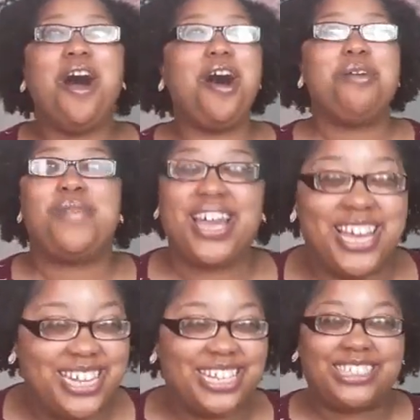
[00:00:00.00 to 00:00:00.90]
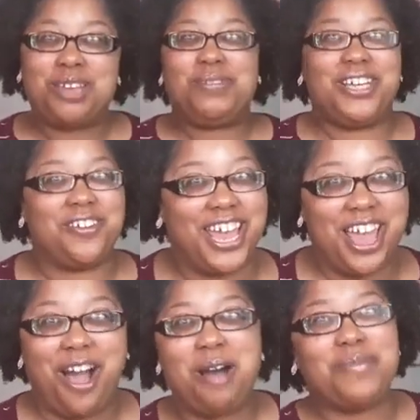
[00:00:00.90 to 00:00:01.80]
Oh my goodness, let me tell,
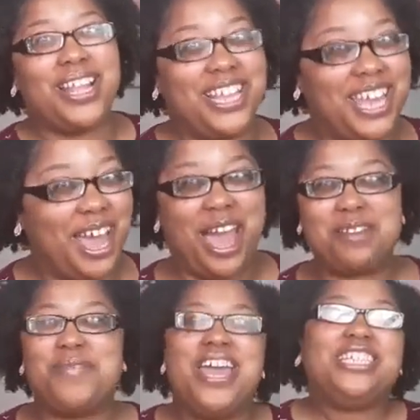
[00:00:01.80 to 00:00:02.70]
okay, y'all, I'm about to get hyped.